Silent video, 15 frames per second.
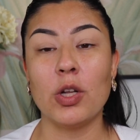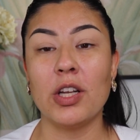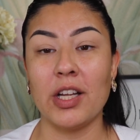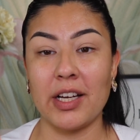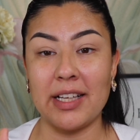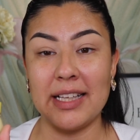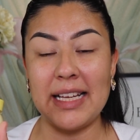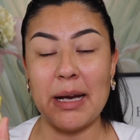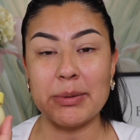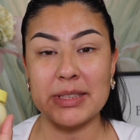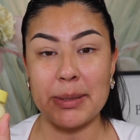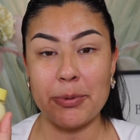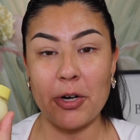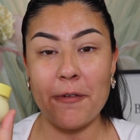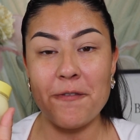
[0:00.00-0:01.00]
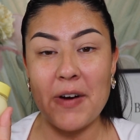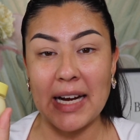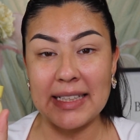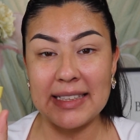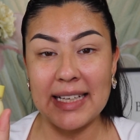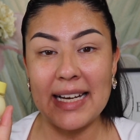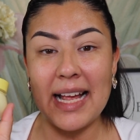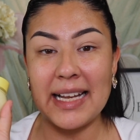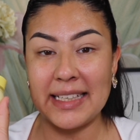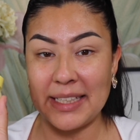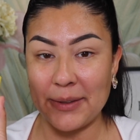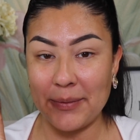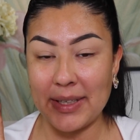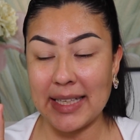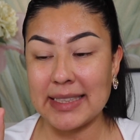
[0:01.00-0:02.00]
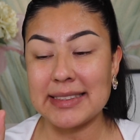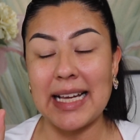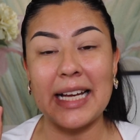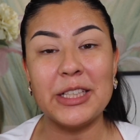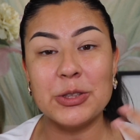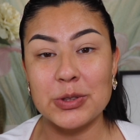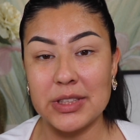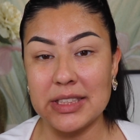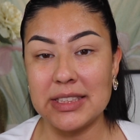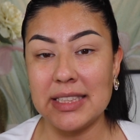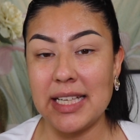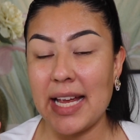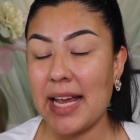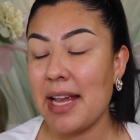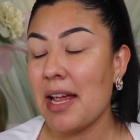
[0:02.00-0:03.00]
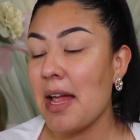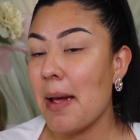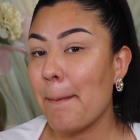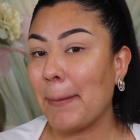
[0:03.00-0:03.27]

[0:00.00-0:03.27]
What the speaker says: luckily I was able to find it, and here it is. I used it today.